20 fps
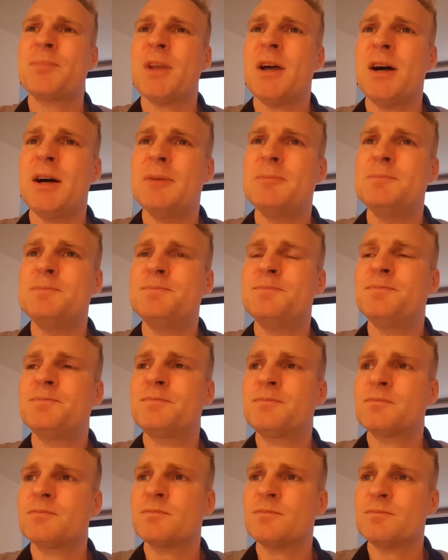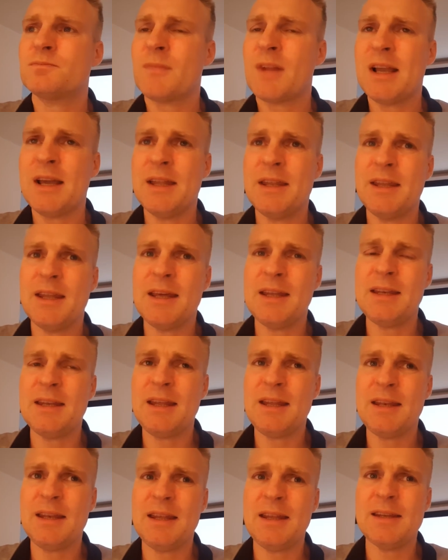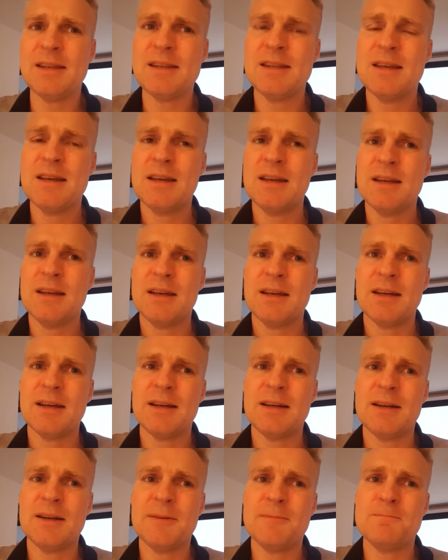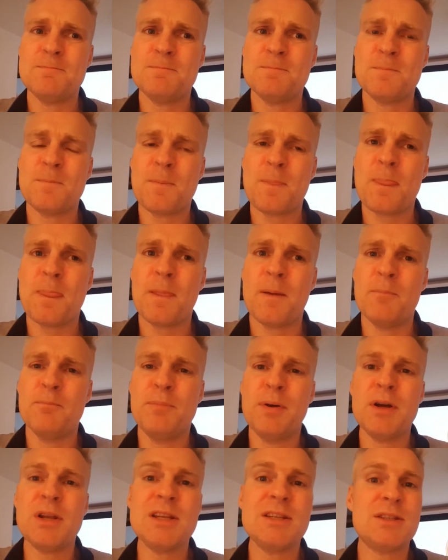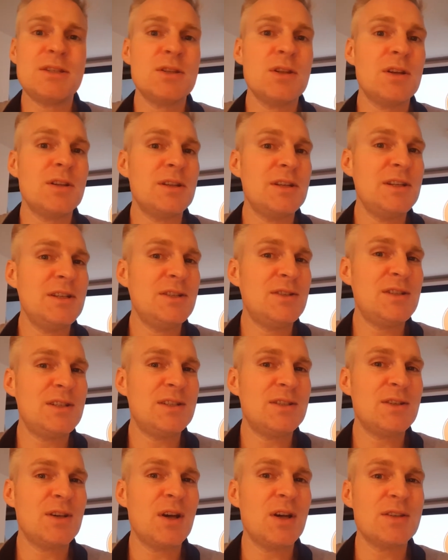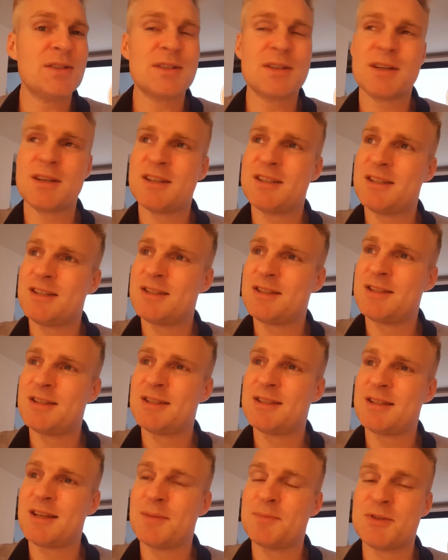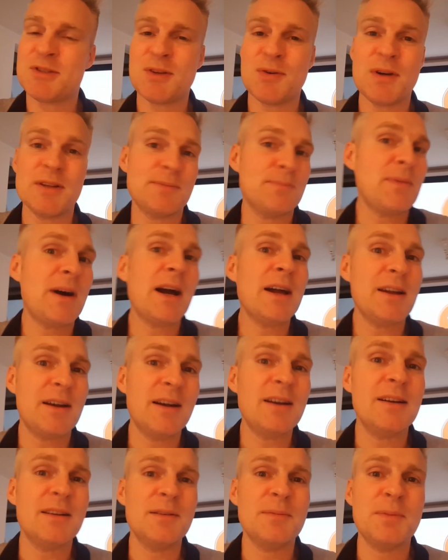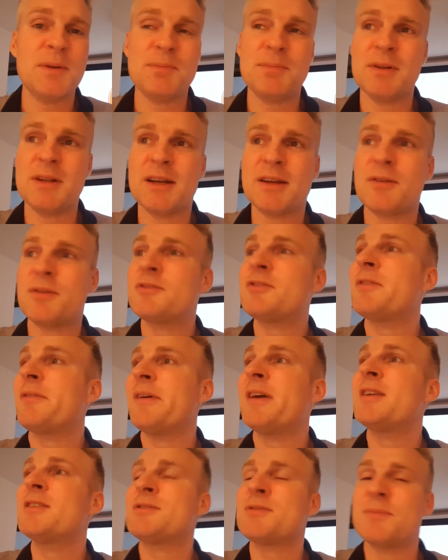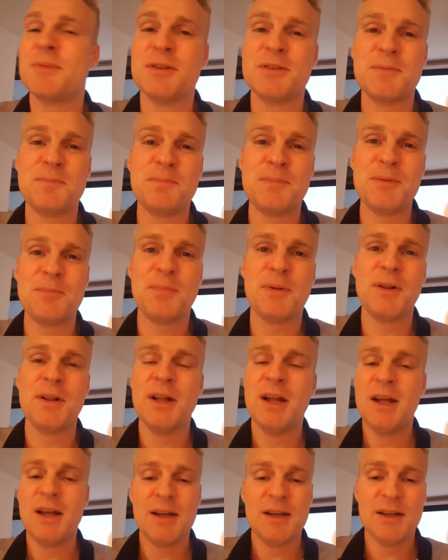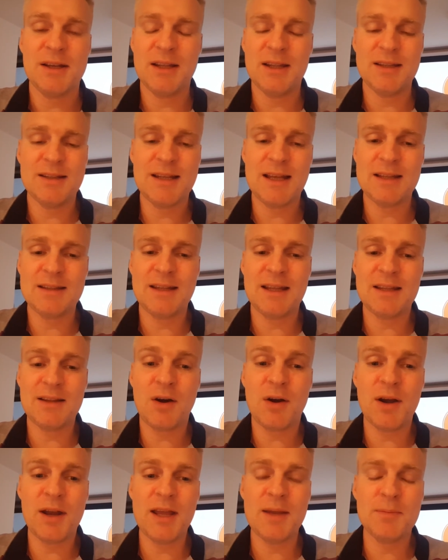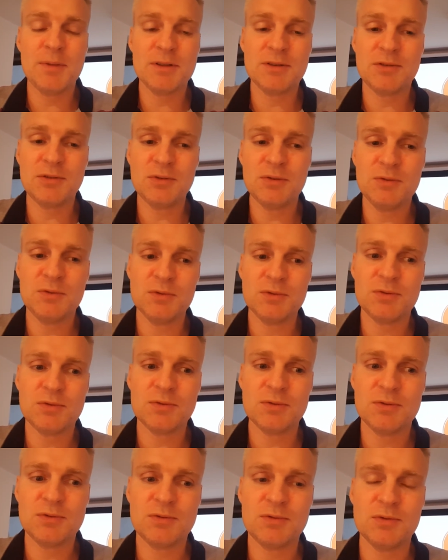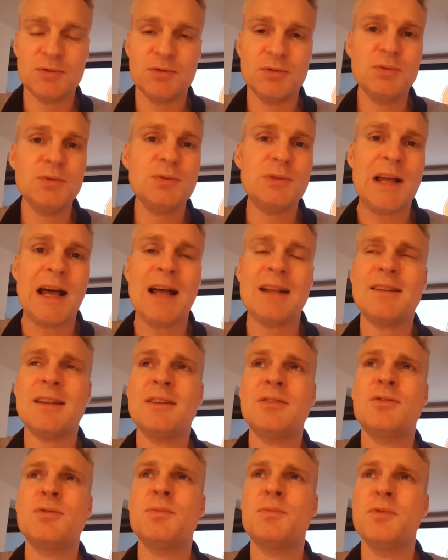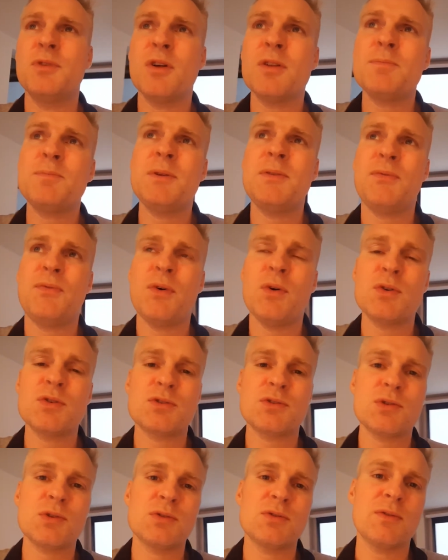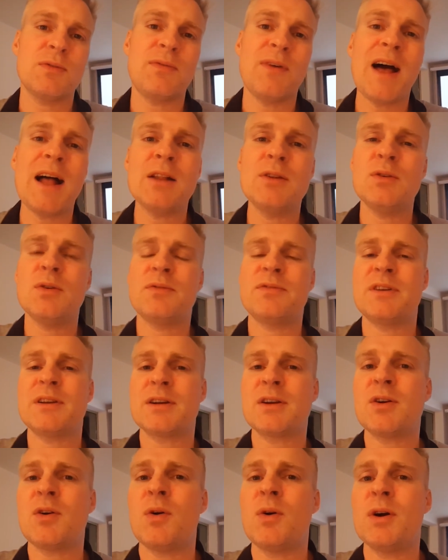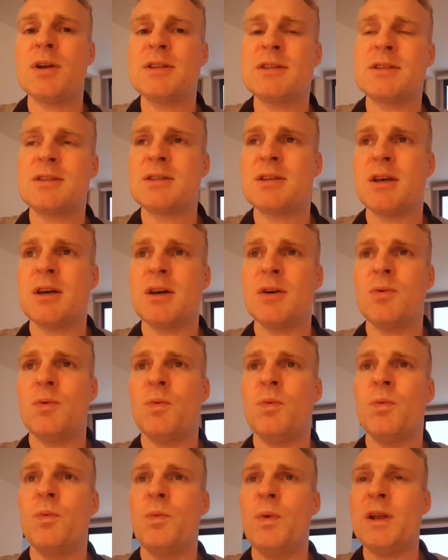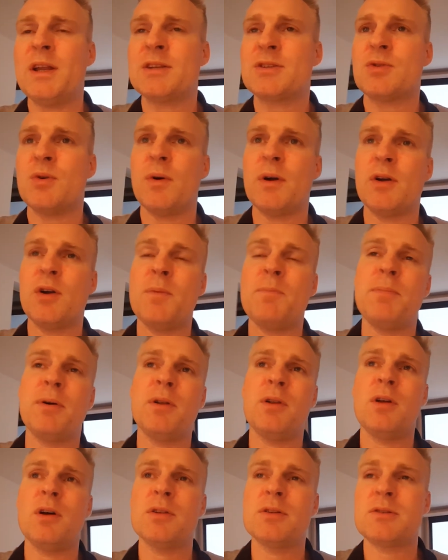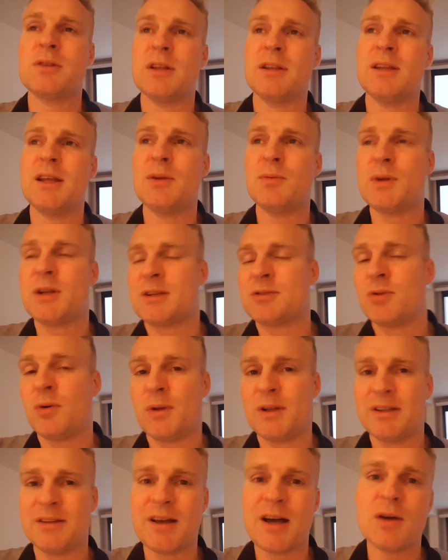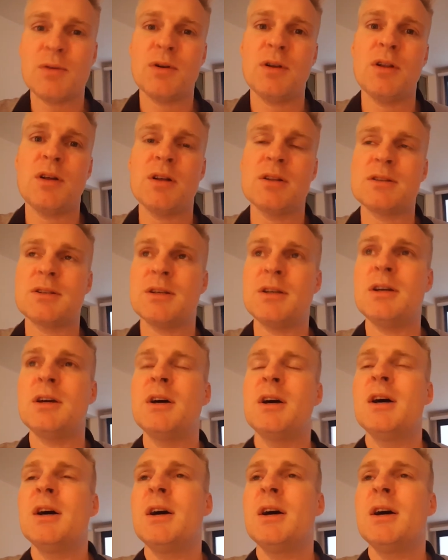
um, and and and and um, but it's not an easy task this is i'm so admire uh, people like roger Ver and some other people uh, that that are able to to to do that and to not be focused on the value of their coins uh, when it's going up a lot and then when it's going down a lot. Eh?